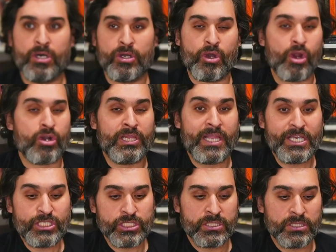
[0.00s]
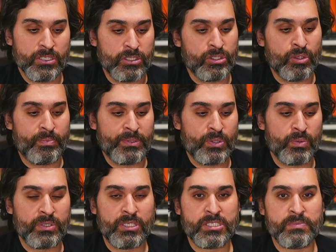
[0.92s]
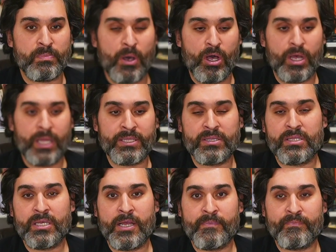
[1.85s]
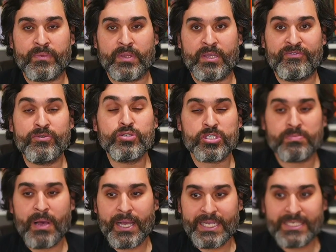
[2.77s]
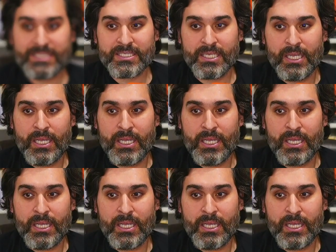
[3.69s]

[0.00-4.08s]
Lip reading: correlation, between the spot and the futures markets,